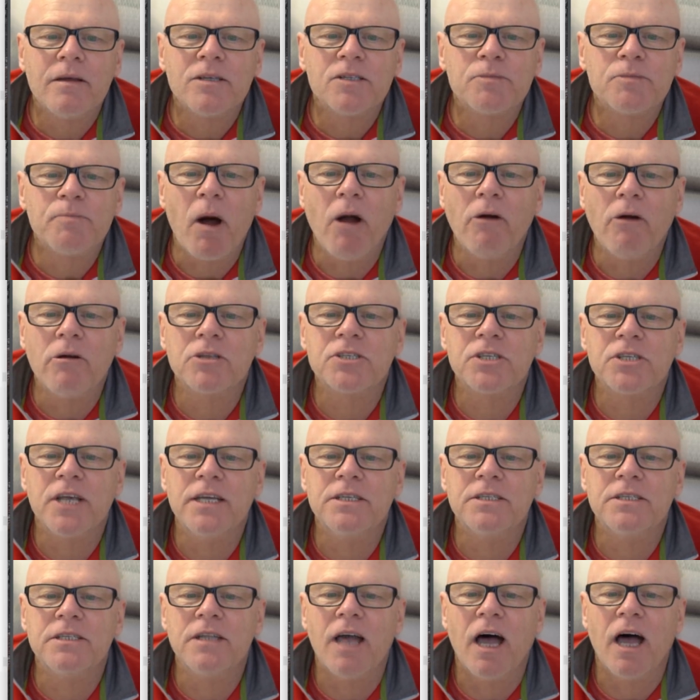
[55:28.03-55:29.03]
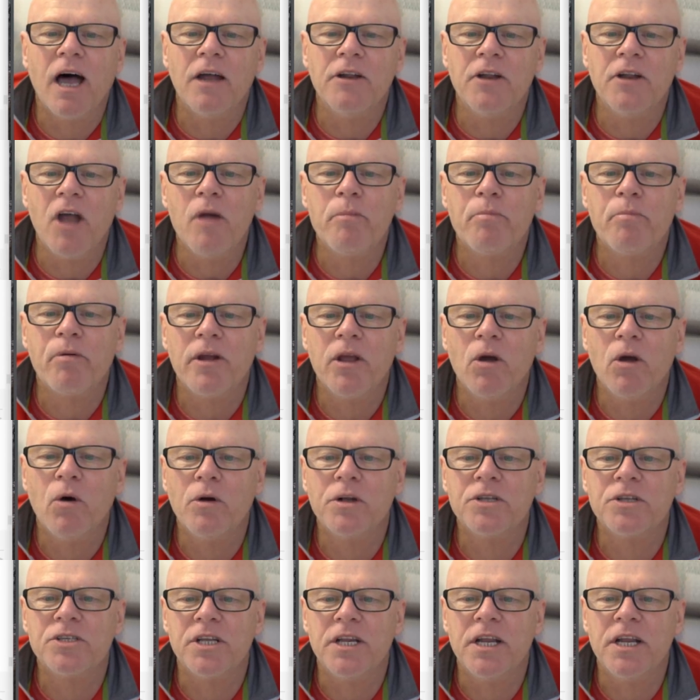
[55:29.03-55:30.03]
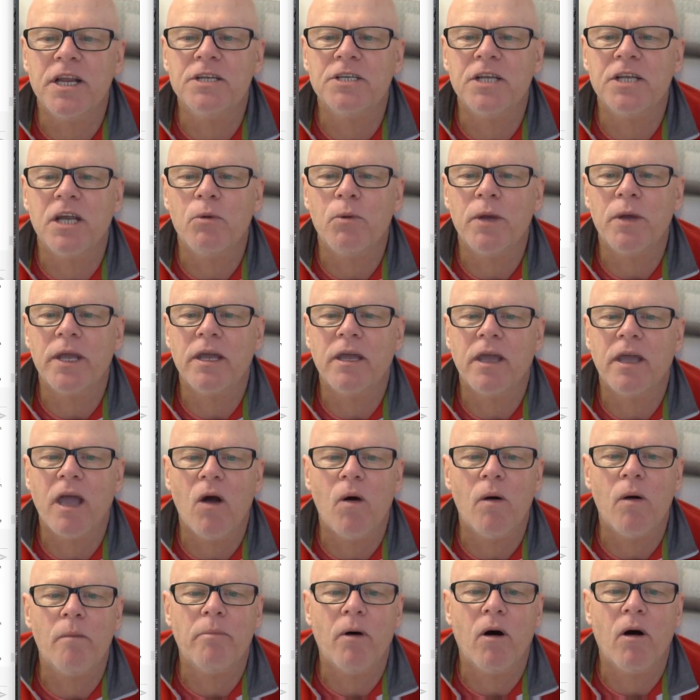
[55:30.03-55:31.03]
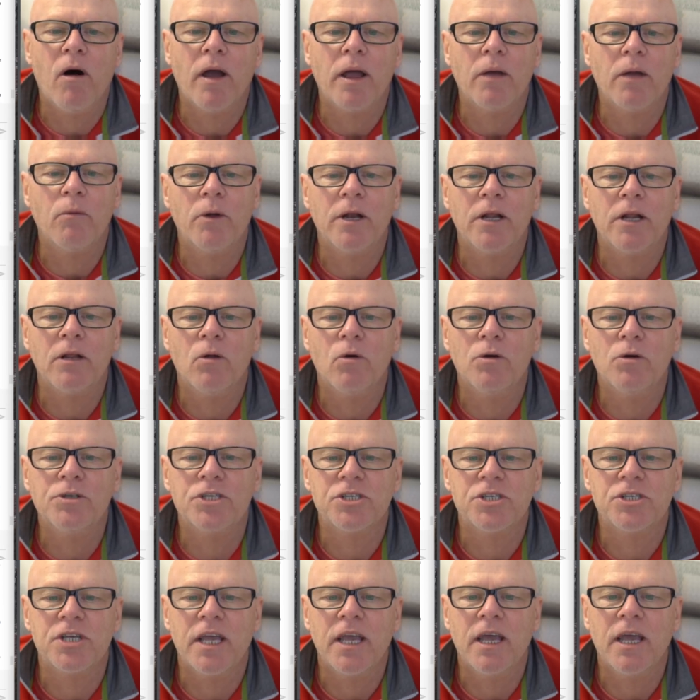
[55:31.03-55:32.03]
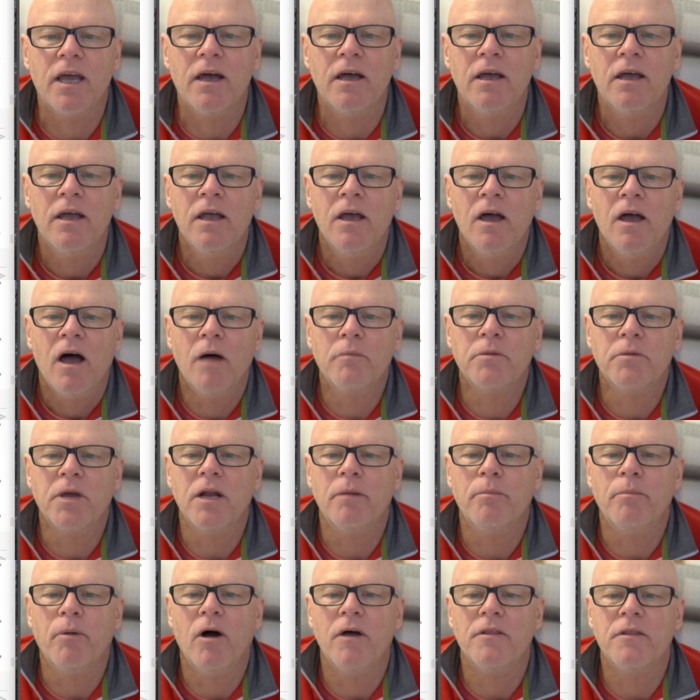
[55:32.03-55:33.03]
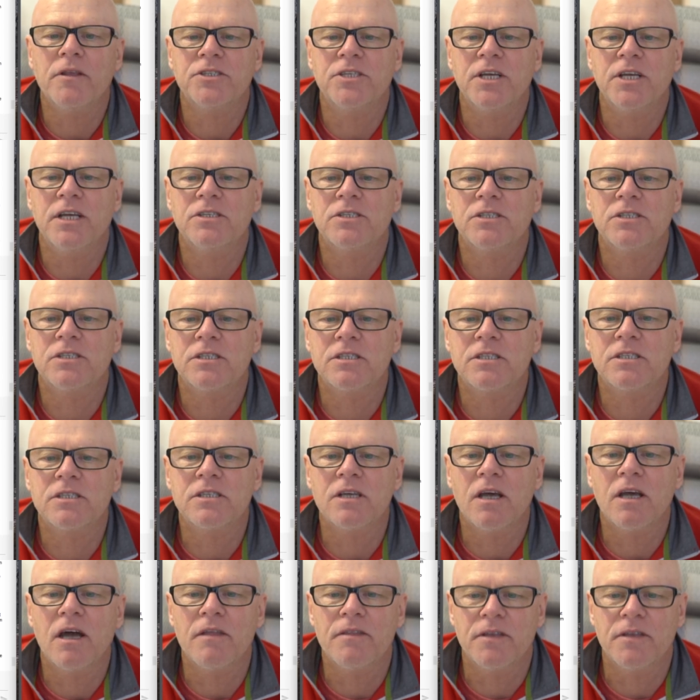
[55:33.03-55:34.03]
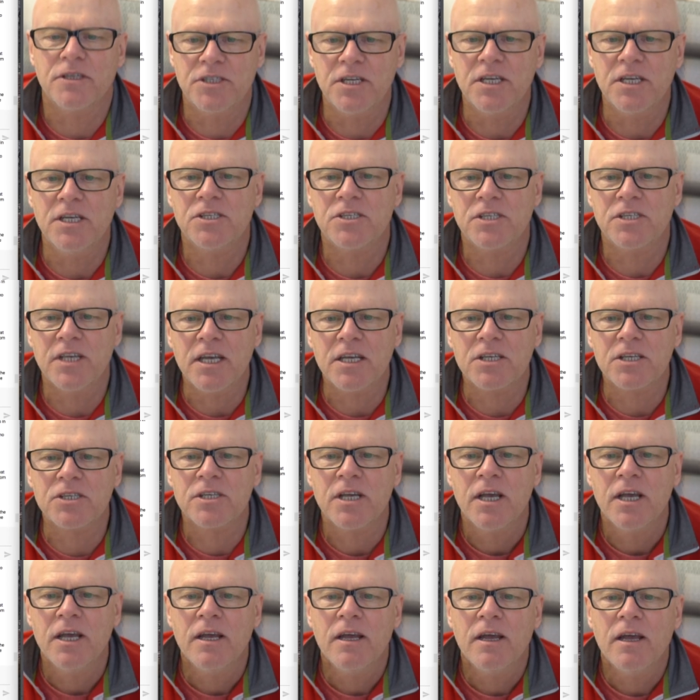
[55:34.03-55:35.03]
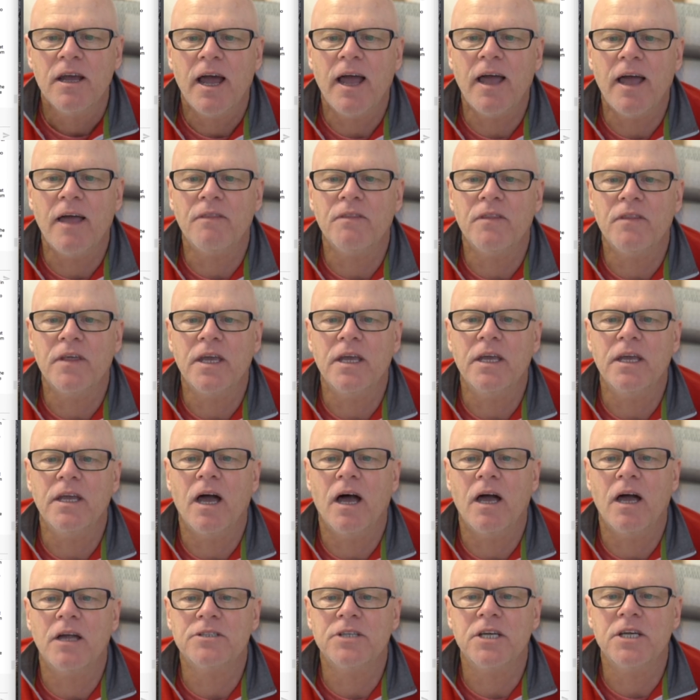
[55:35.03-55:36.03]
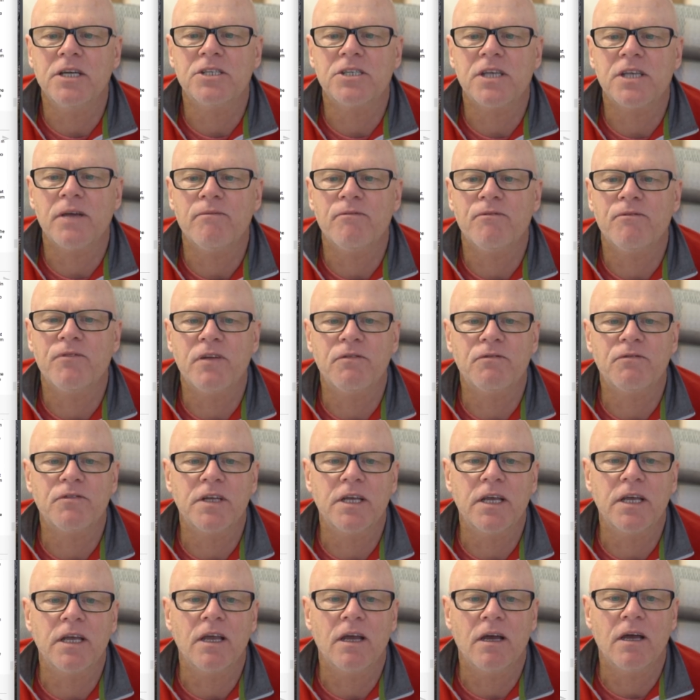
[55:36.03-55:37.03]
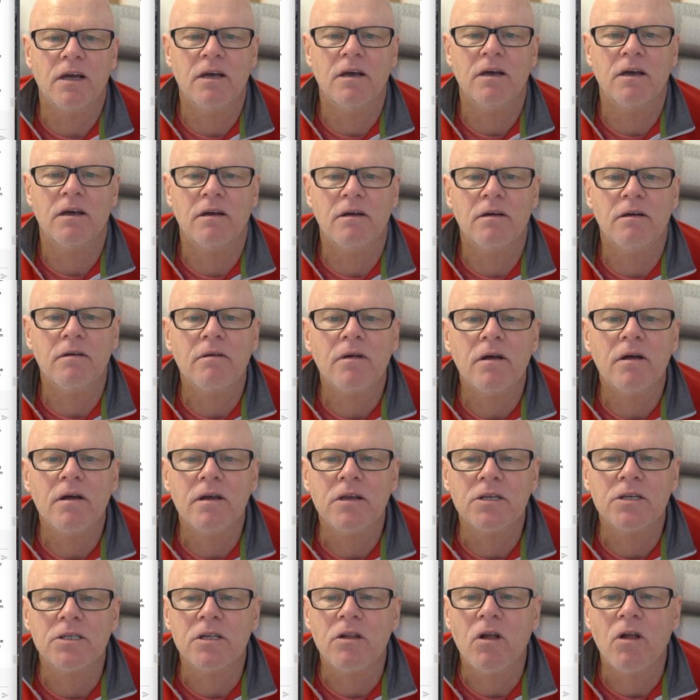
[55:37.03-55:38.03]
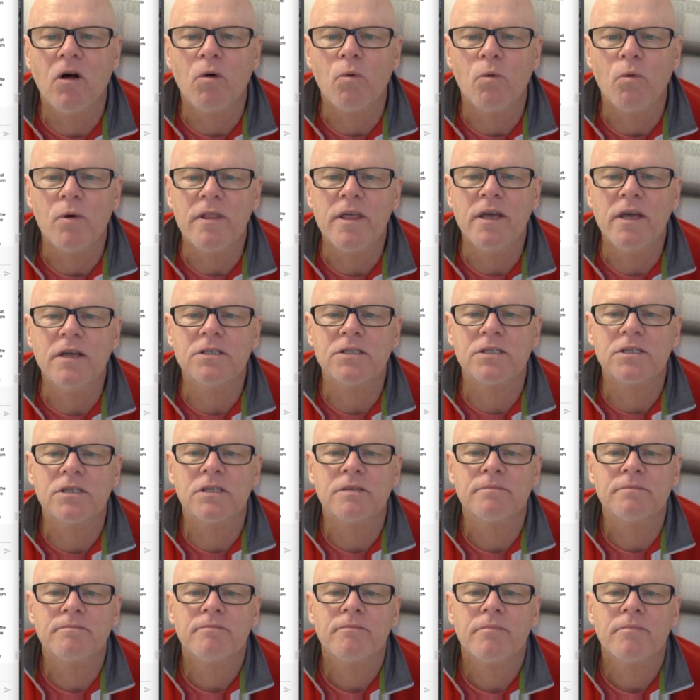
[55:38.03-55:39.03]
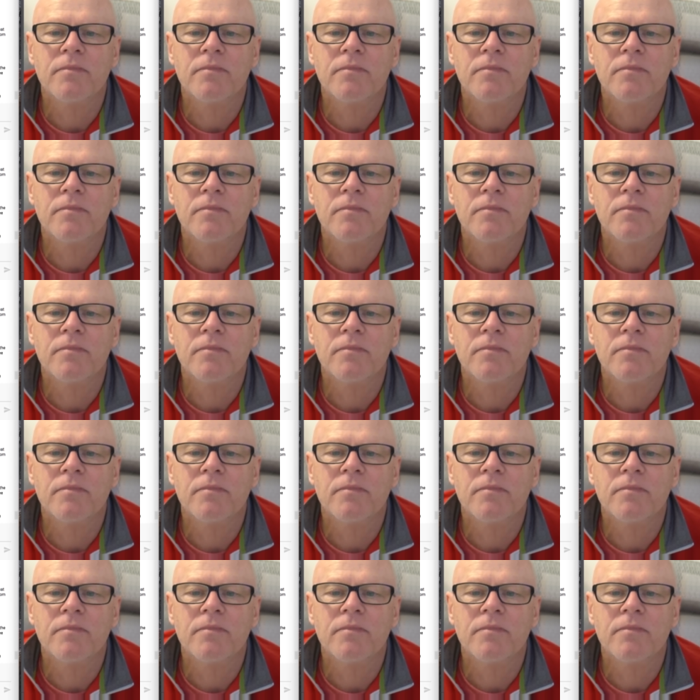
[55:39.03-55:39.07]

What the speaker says: Spiral said, no pre-orders in India. We can go and buy when it launches here. I'm going to buy the Z6 and the D750 as along with it.